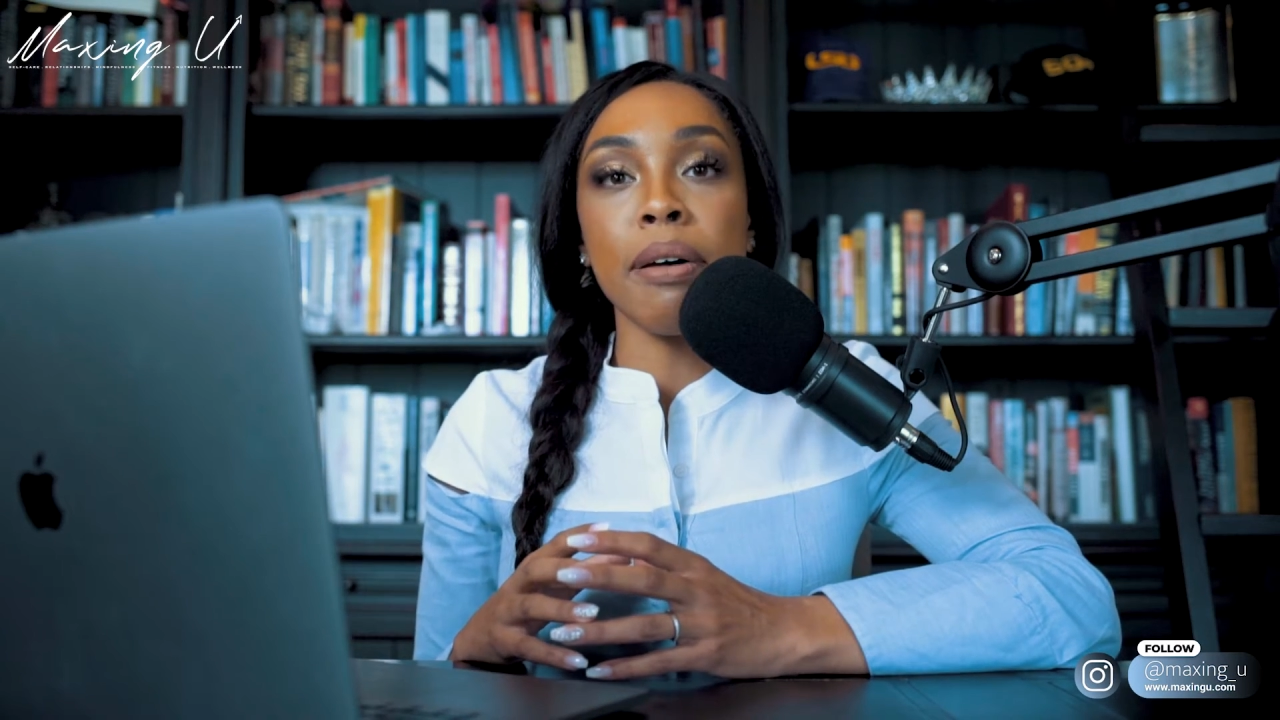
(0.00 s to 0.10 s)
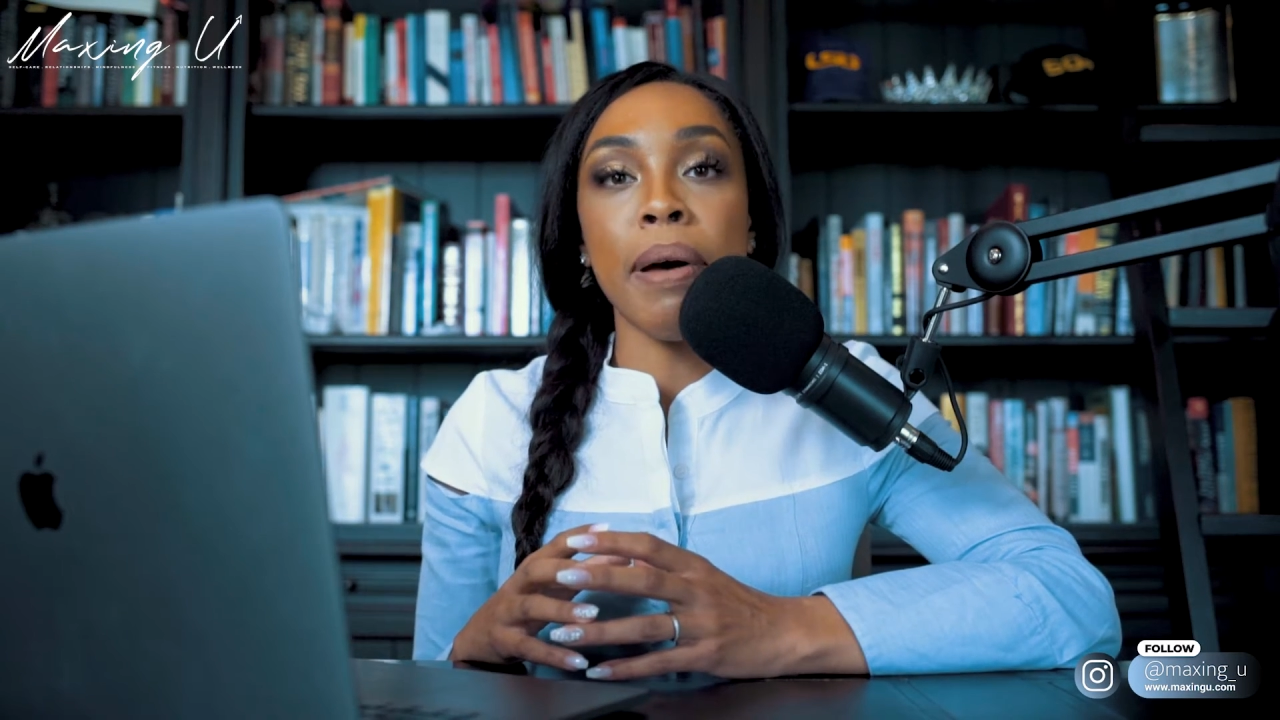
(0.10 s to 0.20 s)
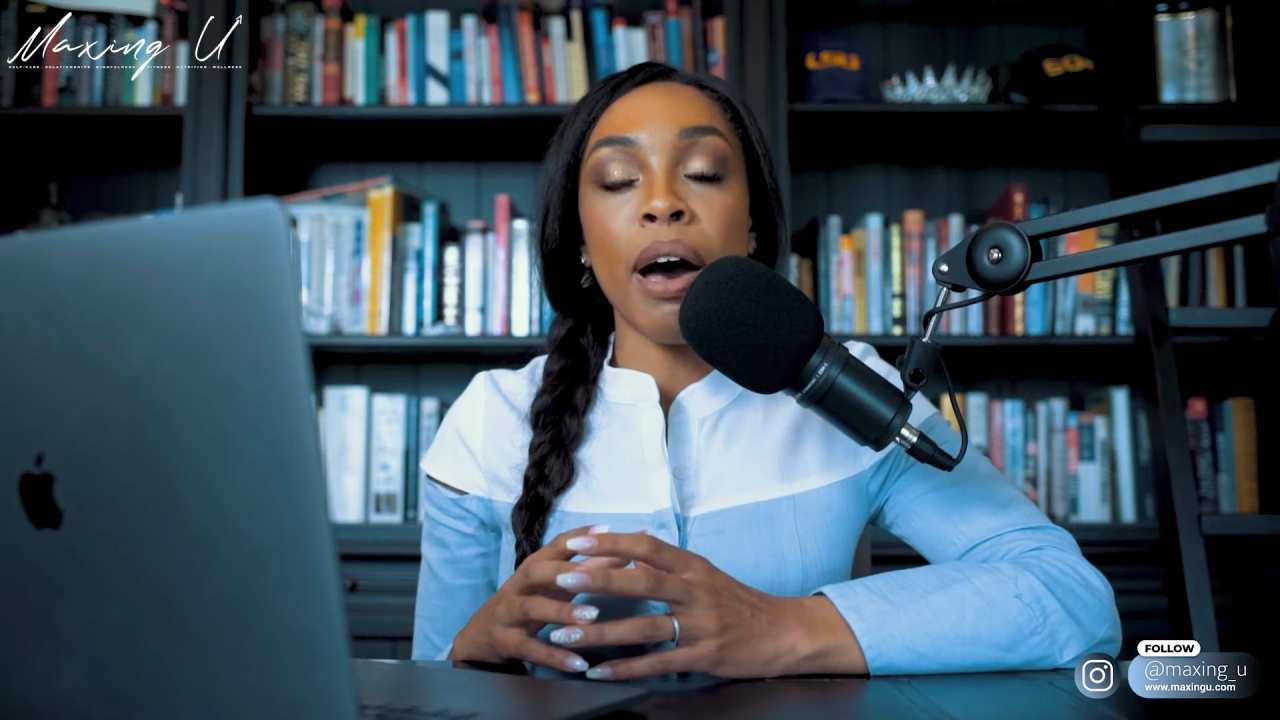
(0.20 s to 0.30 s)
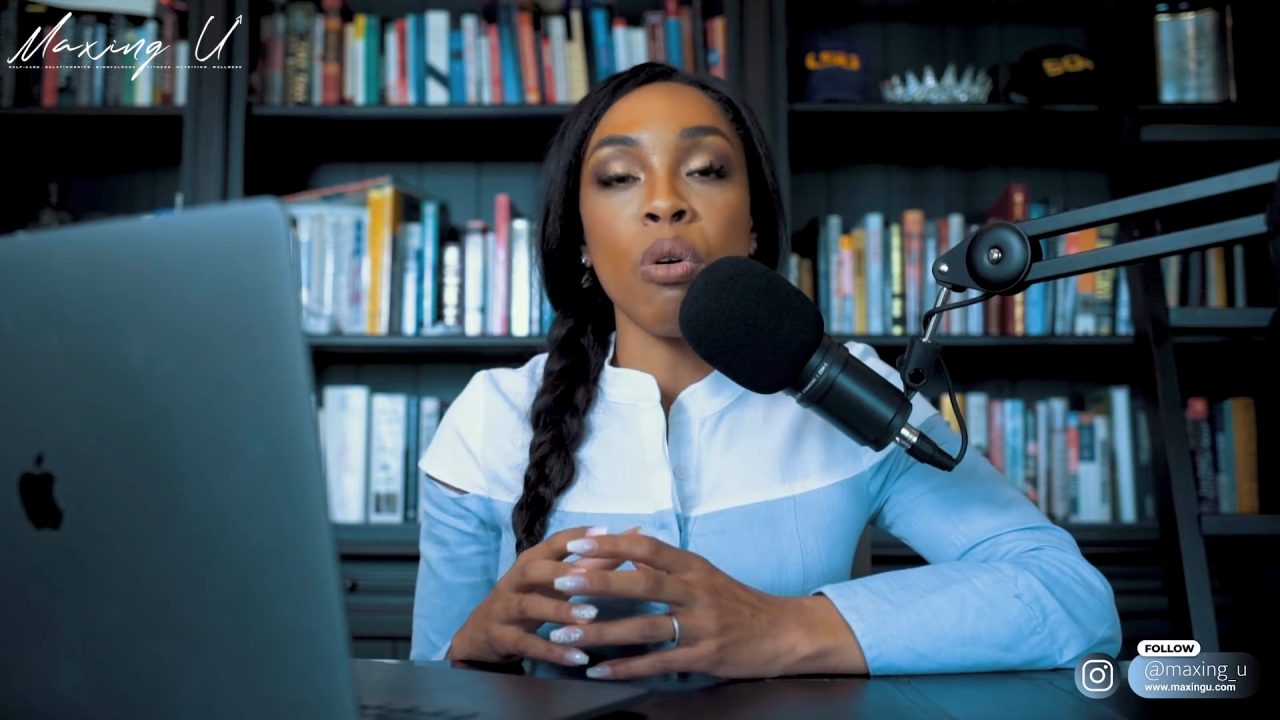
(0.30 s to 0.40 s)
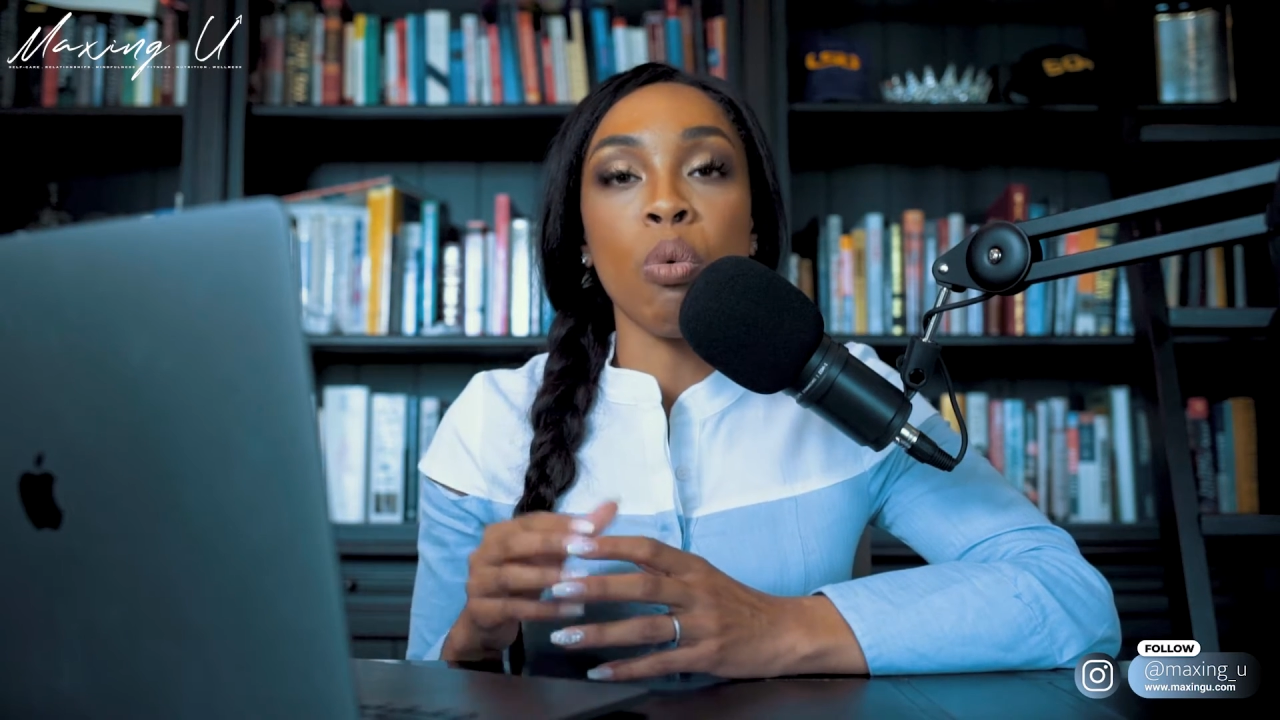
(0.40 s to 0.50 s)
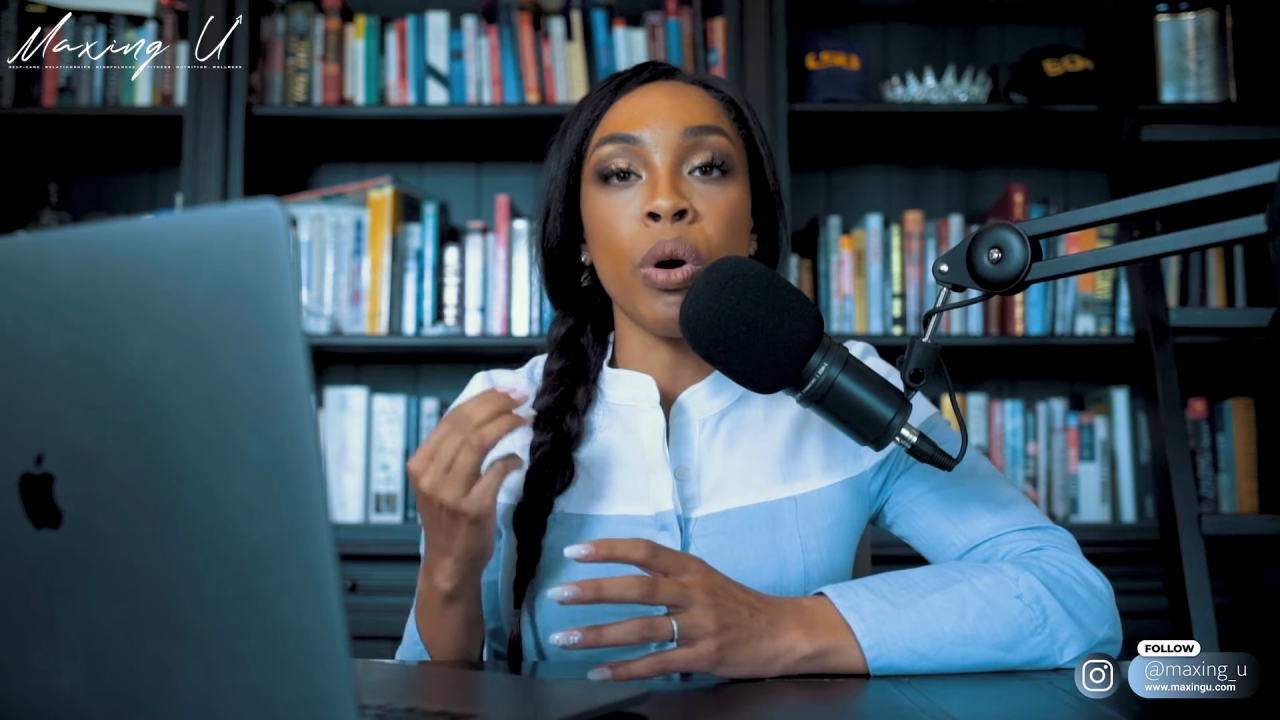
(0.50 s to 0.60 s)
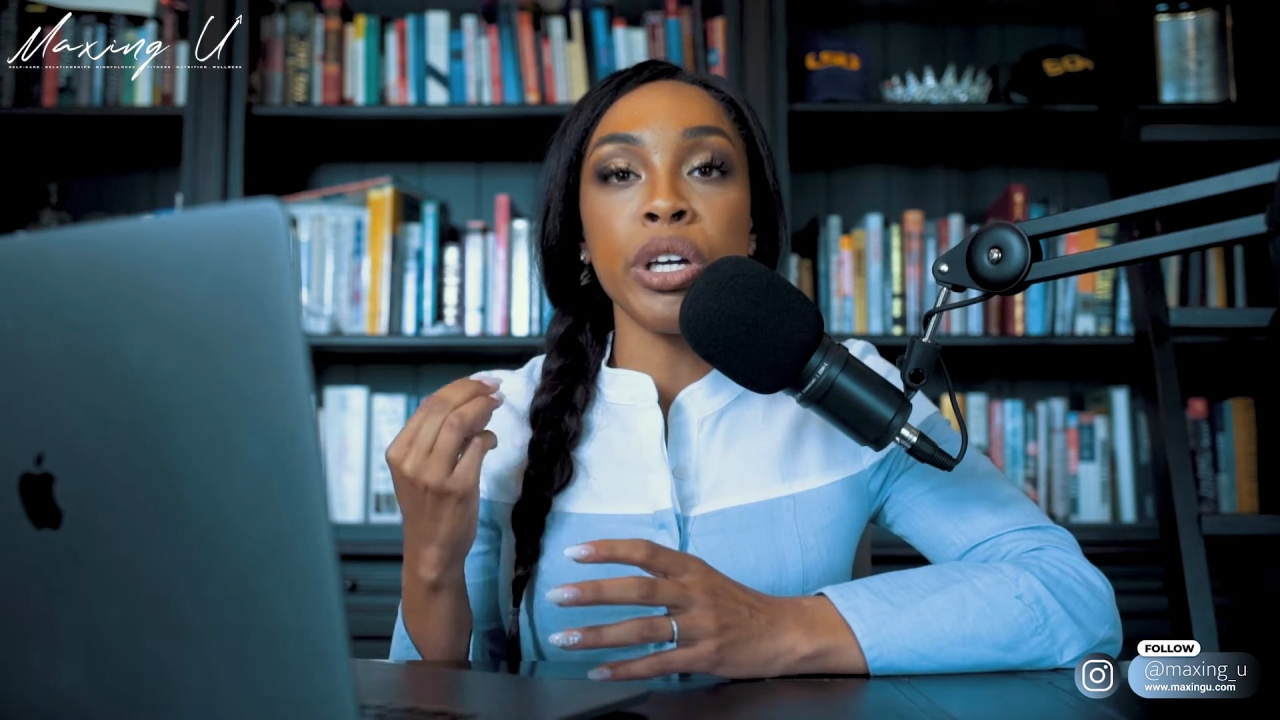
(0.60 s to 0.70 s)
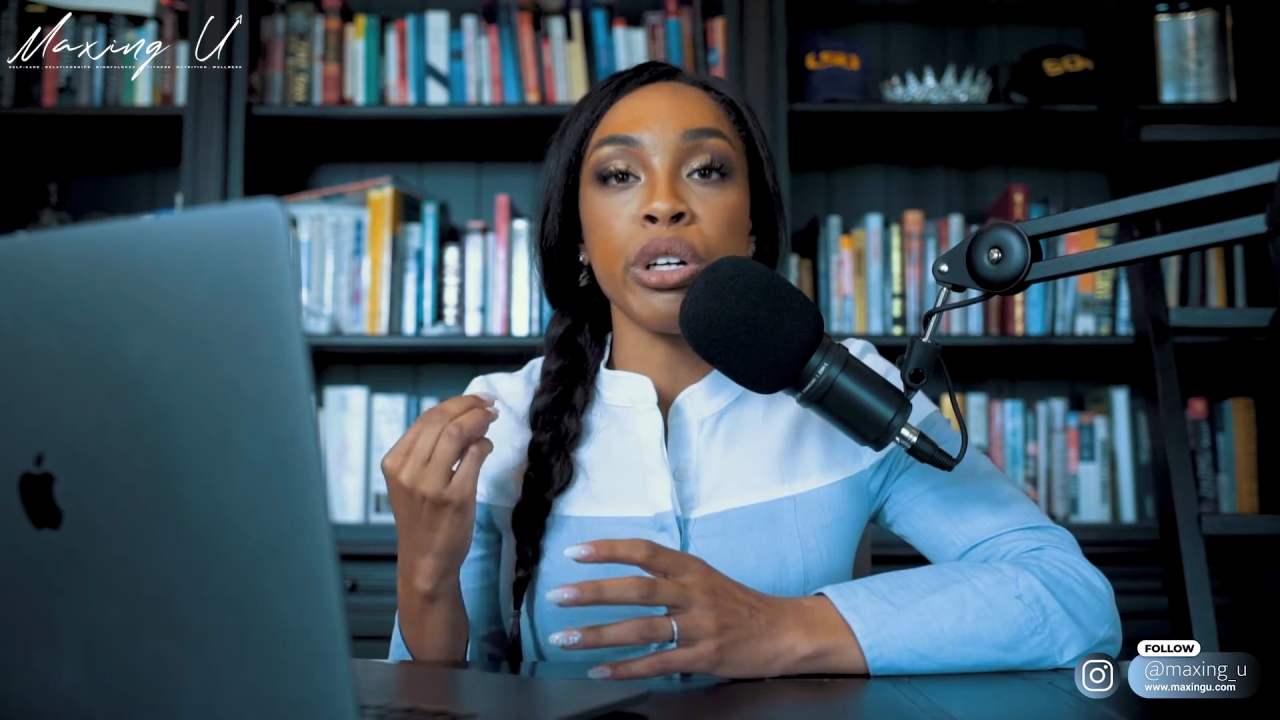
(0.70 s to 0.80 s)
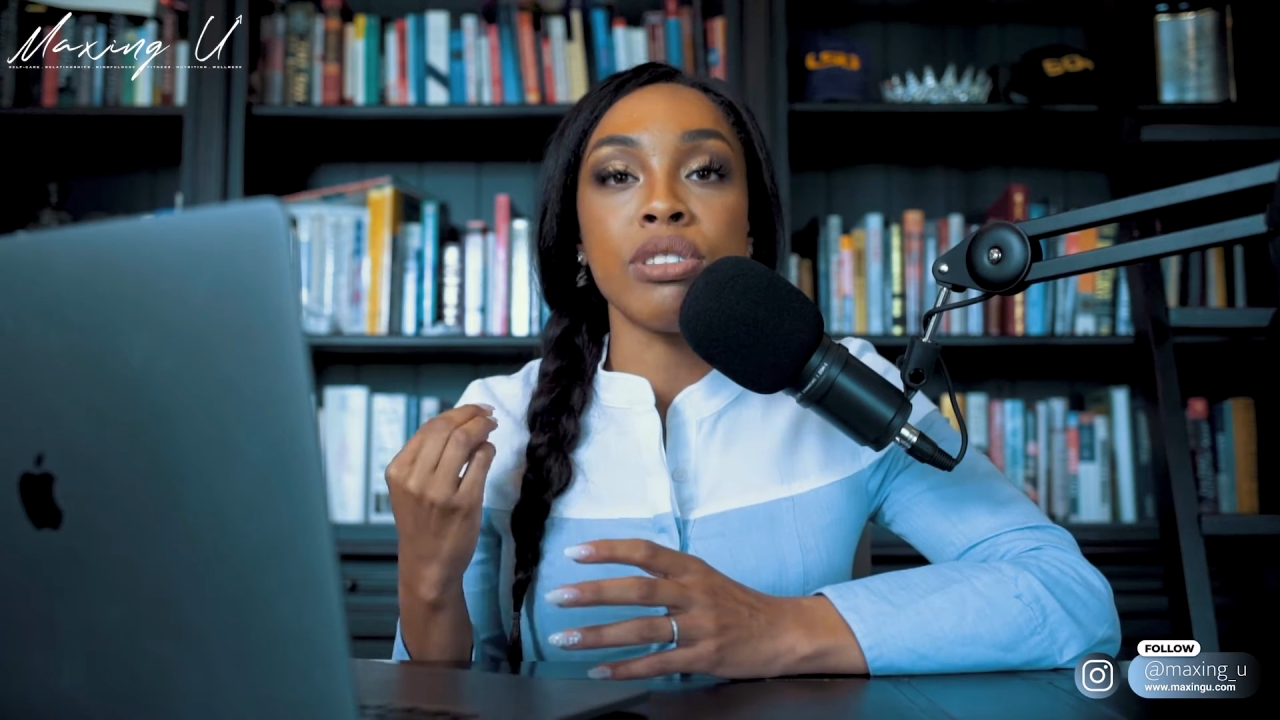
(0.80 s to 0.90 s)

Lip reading: about what your